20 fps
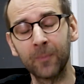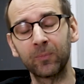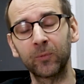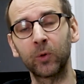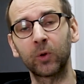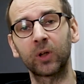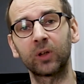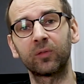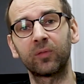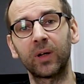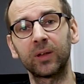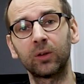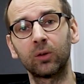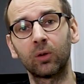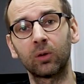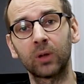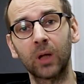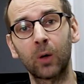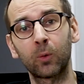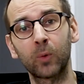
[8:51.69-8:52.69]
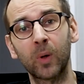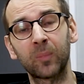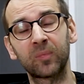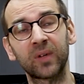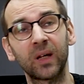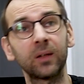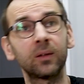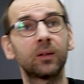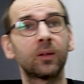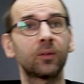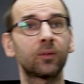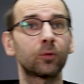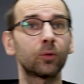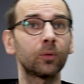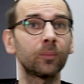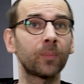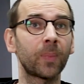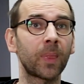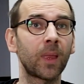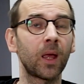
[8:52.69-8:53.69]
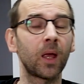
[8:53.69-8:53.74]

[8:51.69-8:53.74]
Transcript: You can find it on our website. This is true.